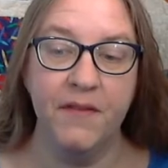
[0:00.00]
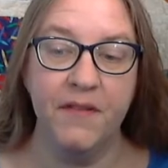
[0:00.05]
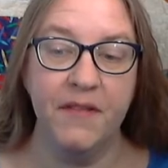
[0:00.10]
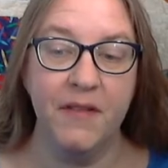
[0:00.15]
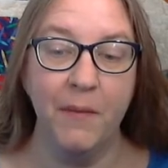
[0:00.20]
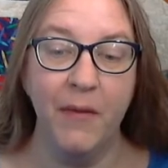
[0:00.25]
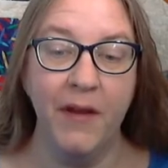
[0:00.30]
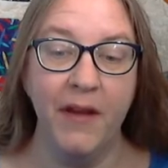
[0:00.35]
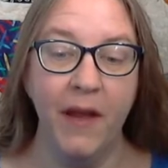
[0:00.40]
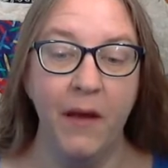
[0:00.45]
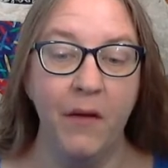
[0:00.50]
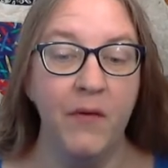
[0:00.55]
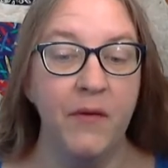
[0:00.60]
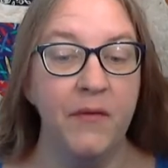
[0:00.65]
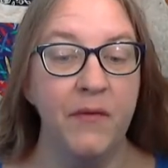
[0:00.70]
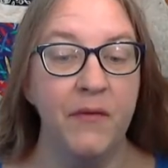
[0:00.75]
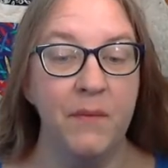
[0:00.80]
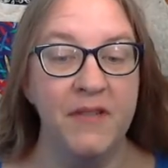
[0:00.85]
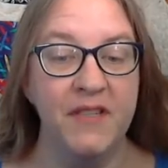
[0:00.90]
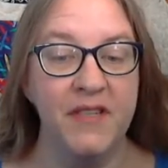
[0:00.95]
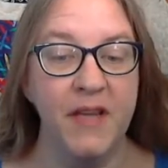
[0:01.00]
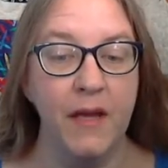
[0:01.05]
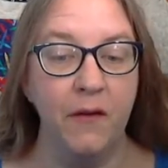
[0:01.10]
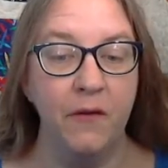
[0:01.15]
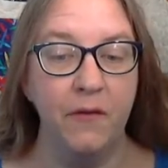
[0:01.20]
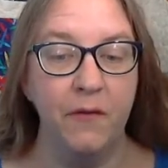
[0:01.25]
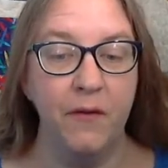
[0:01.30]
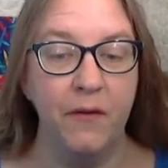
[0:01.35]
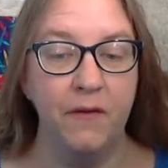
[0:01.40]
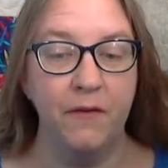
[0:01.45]
some account of
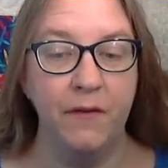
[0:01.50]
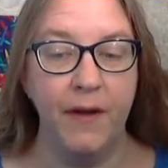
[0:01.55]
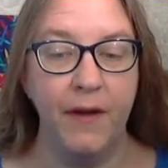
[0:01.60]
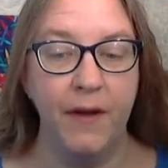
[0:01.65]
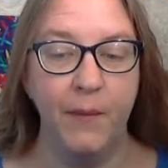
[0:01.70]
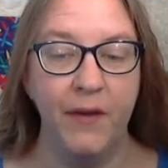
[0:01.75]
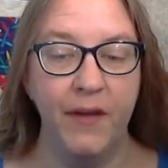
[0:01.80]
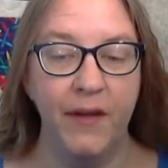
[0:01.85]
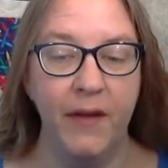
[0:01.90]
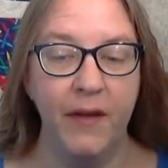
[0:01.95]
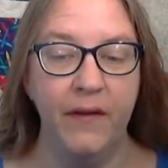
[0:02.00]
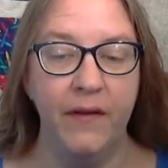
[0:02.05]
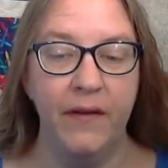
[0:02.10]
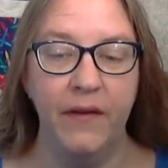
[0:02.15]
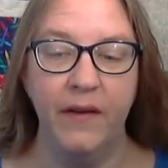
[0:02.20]
himself and family,